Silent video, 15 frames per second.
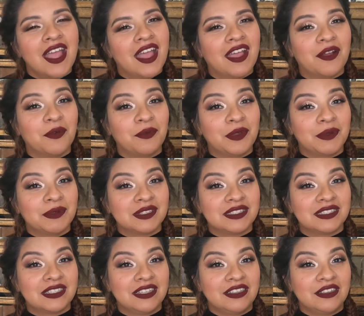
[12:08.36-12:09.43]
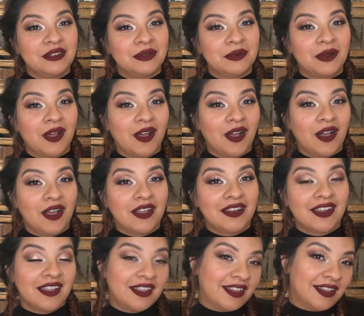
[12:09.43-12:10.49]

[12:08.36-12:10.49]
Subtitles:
We will see you on